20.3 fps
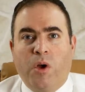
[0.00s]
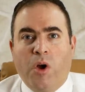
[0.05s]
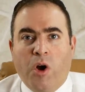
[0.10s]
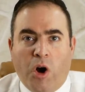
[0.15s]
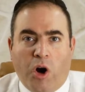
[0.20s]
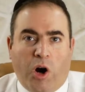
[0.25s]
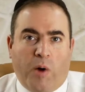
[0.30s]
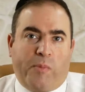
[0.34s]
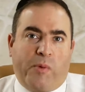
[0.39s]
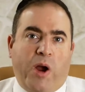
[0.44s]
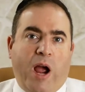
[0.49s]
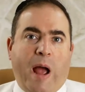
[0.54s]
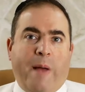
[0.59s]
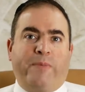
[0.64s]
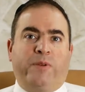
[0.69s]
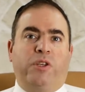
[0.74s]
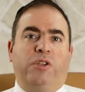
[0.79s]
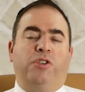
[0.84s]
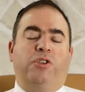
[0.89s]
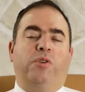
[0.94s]
or perhaps
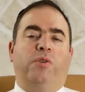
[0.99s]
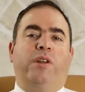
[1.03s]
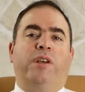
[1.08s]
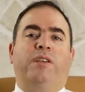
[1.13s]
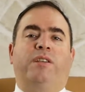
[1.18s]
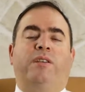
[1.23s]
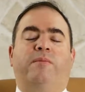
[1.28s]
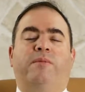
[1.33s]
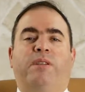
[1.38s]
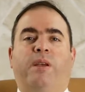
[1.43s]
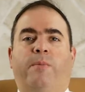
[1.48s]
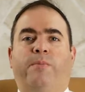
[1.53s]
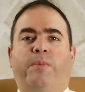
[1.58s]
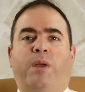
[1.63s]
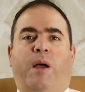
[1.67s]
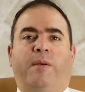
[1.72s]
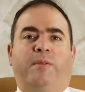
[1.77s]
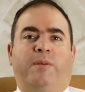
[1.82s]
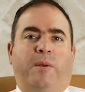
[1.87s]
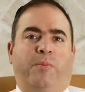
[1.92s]
in Judaism,
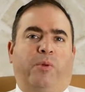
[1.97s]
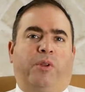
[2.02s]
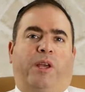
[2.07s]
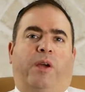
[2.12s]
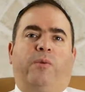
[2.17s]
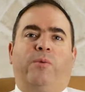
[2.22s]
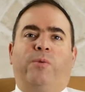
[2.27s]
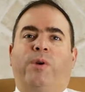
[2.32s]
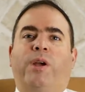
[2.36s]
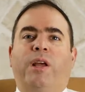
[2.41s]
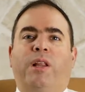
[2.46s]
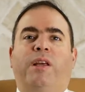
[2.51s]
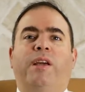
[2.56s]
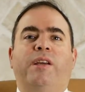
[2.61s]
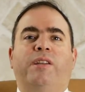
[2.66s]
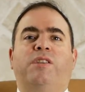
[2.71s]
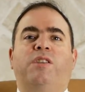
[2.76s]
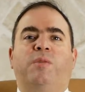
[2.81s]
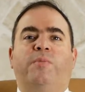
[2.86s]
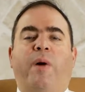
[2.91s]
sometimes people get really
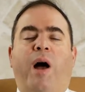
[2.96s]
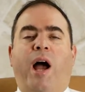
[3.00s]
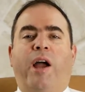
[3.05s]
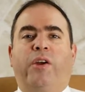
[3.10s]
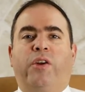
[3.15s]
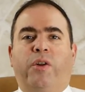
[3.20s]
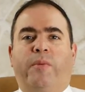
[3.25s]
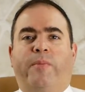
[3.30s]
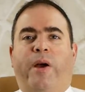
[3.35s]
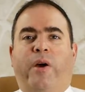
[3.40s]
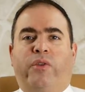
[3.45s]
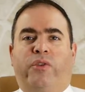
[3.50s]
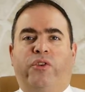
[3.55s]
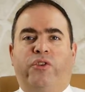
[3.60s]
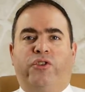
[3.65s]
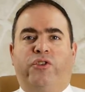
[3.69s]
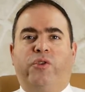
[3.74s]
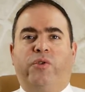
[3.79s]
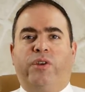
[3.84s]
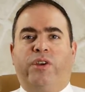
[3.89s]
inspired about their
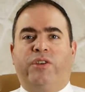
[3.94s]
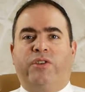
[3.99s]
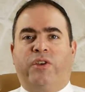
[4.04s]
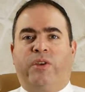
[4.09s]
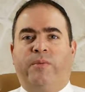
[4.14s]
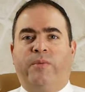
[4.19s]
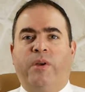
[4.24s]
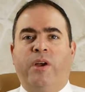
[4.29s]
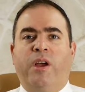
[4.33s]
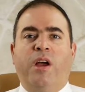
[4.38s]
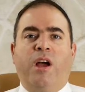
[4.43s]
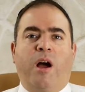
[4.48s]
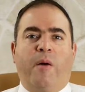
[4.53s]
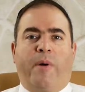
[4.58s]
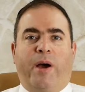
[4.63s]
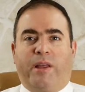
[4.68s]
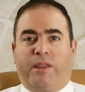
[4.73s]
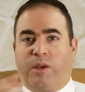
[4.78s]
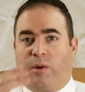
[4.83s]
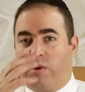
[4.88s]
Judaism,
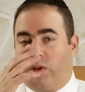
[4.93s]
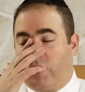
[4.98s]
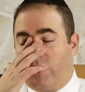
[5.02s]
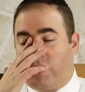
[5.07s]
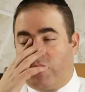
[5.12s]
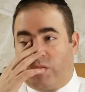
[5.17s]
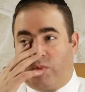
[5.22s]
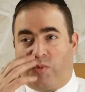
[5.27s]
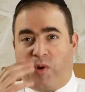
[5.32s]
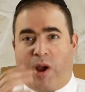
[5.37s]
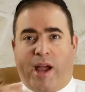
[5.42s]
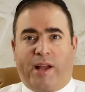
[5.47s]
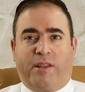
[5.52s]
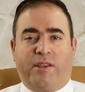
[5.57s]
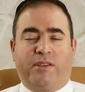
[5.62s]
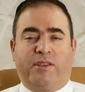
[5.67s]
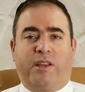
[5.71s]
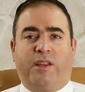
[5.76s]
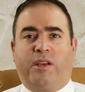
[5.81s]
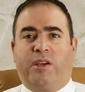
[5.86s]
about their religious practice,
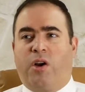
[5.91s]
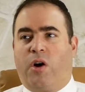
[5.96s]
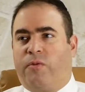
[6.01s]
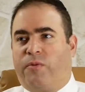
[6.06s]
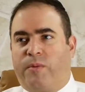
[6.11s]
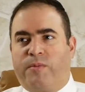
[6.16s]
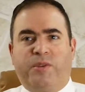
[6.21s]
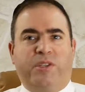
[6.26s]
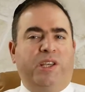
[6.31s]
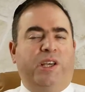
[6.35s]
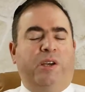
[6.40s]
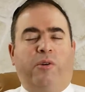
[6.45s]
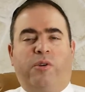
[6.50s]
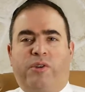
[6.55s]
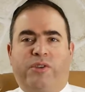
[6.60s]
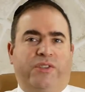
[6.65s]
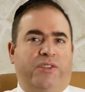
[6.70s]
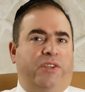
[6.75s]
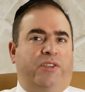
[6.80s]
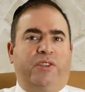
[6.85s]
and they go from 0 to
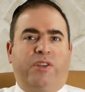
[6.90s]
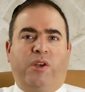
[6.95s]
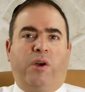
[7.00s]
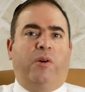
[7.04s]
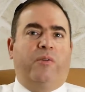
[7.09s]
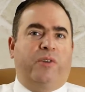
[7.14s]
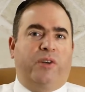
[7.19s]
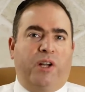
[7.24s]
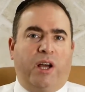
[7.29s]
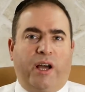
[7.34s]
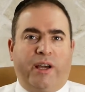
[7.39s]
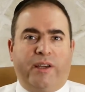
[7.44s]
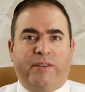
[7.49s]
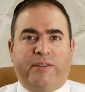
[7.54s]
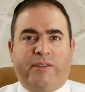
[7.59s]
60 overnight.